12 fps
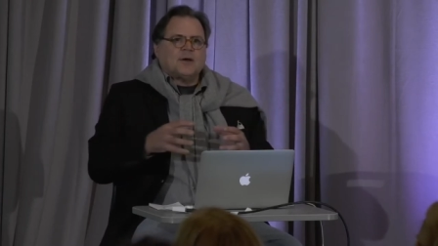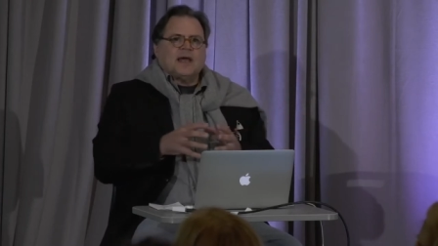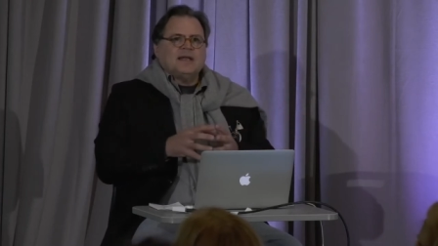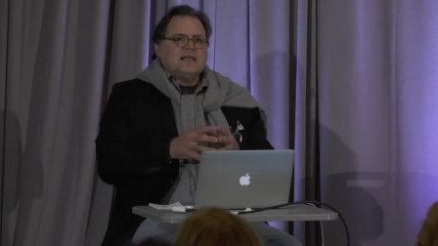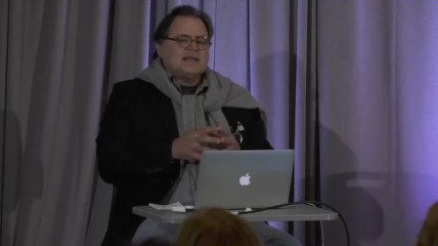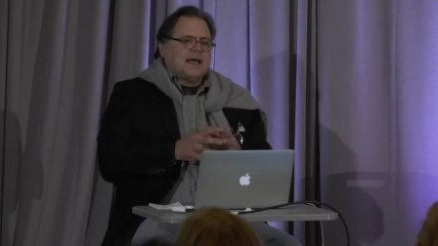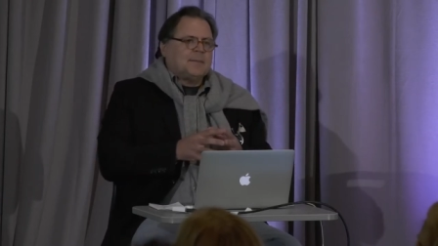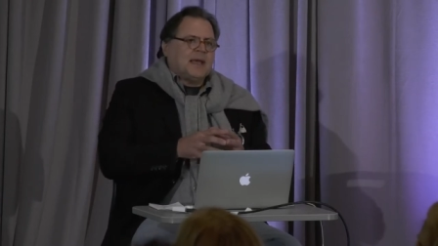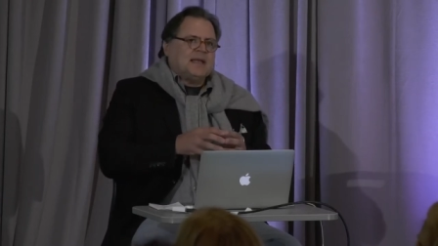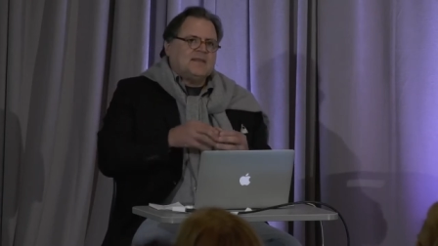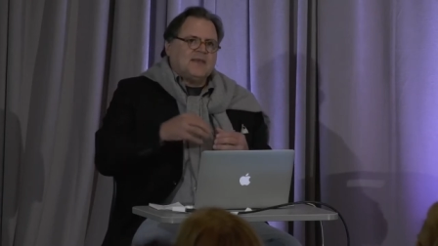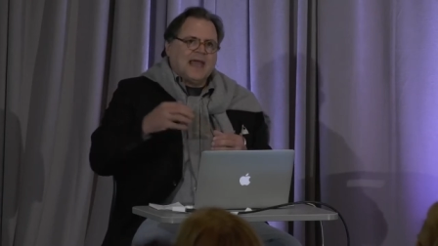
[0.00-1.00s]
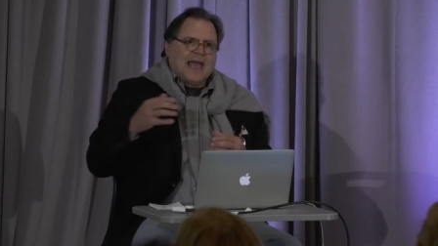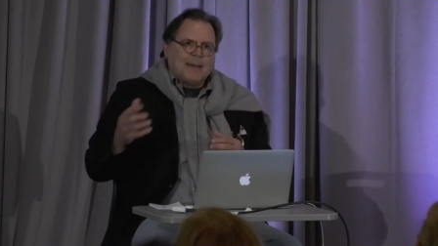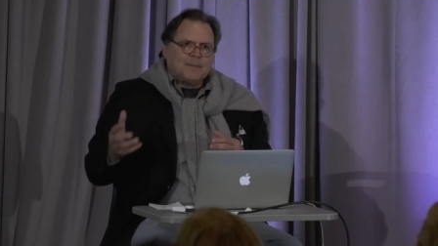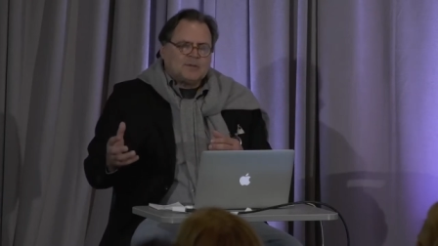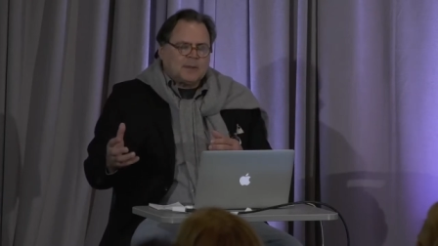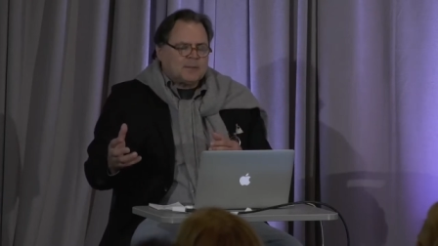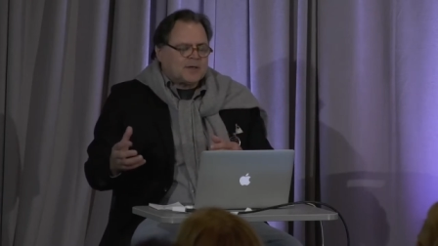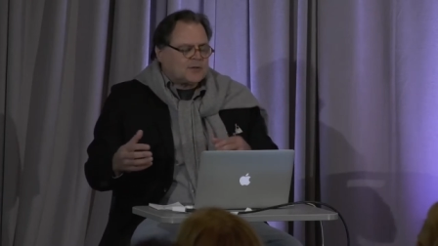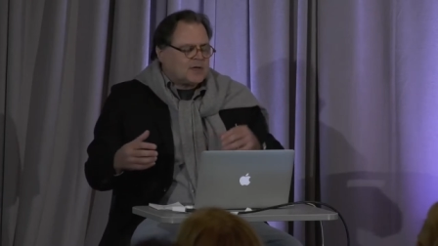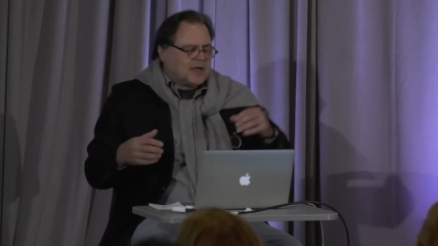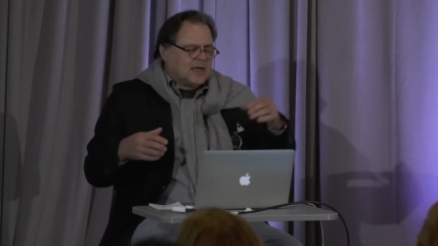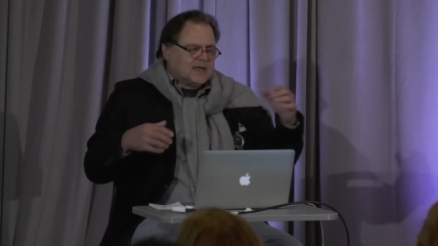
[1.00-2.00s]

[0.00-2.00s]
Anytime anything happened to my mother,